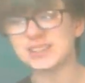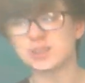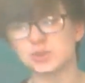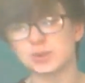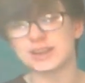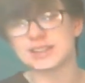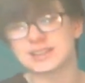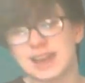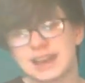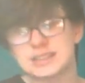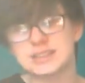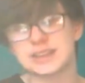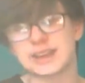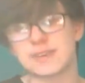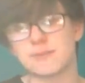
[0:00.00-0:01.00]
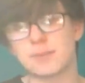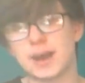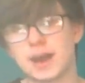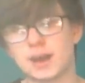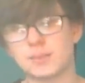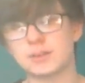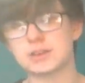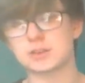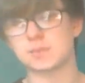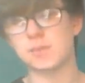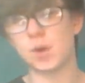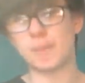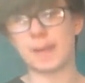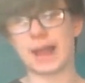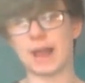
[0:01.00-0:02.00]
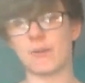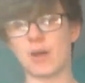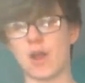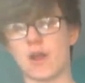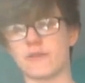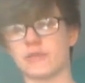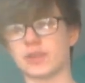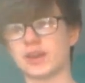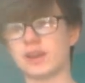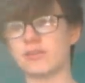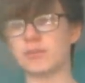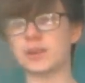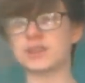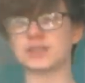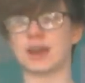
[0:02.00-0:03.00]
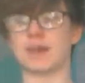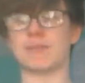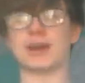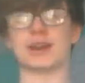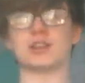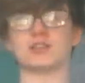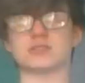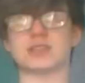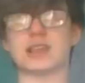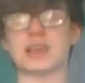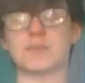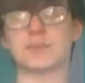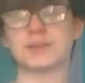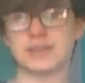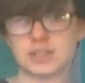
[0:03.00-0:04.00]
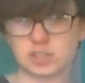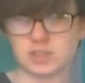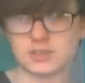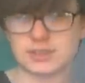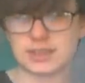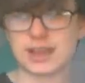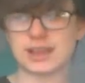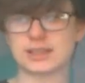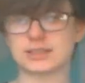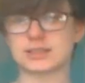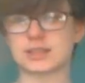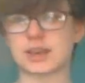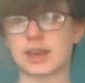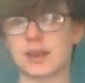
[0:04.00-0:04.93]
in 2010 to give Parliament more power over the government and manages the e-petitions list.